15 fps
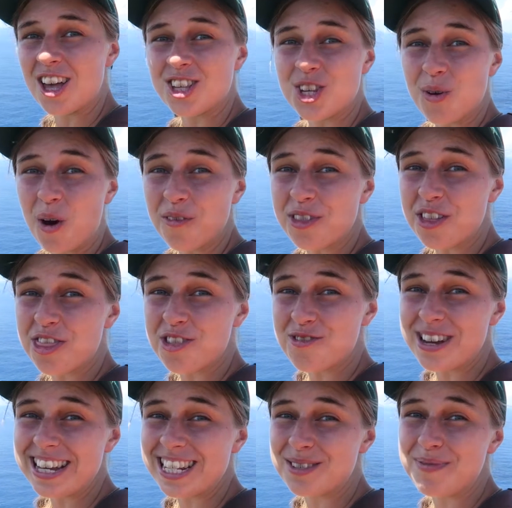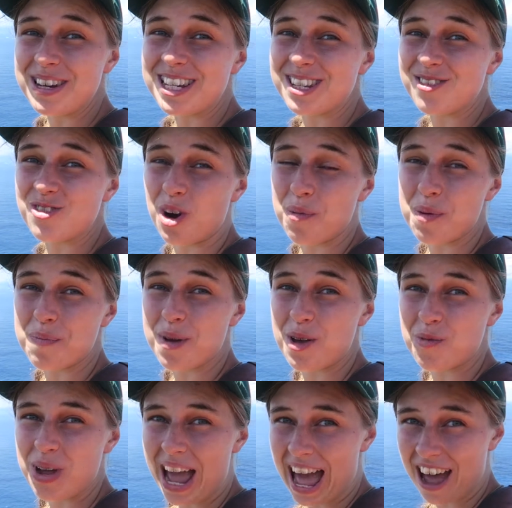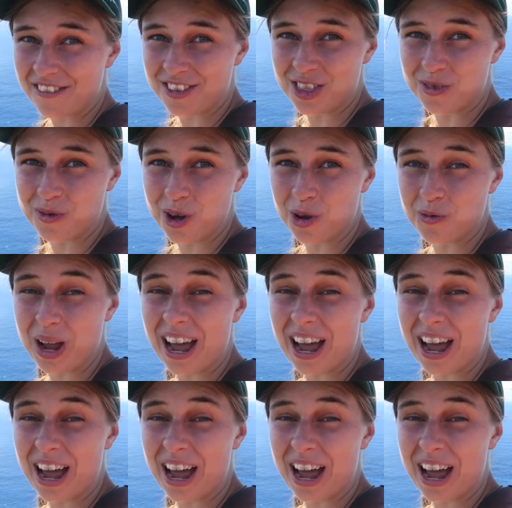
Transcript: So of the 3 species of tropic bird we have in the world,